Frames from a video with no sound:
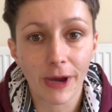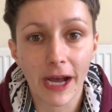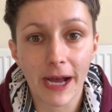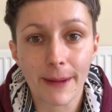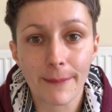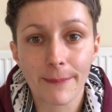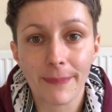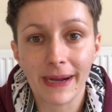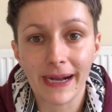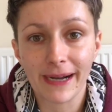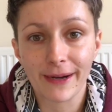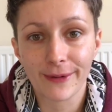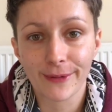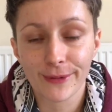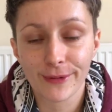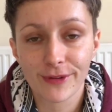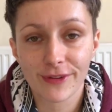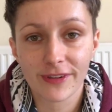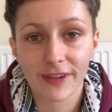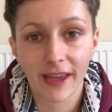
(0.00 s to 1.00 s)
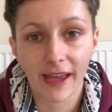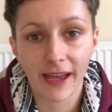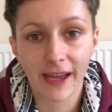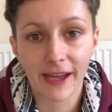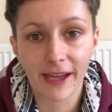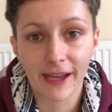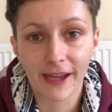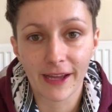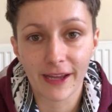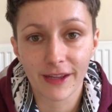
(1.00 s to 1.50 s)
about
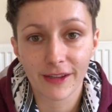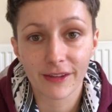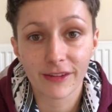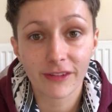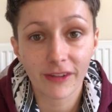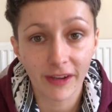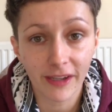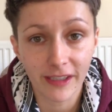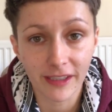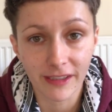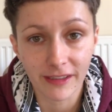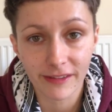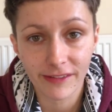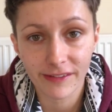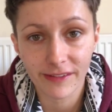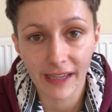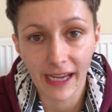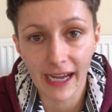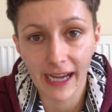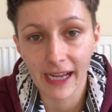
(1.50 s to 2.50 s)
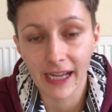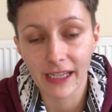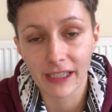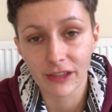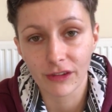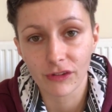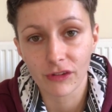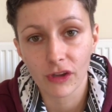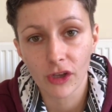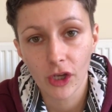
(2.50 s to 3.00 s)
diets and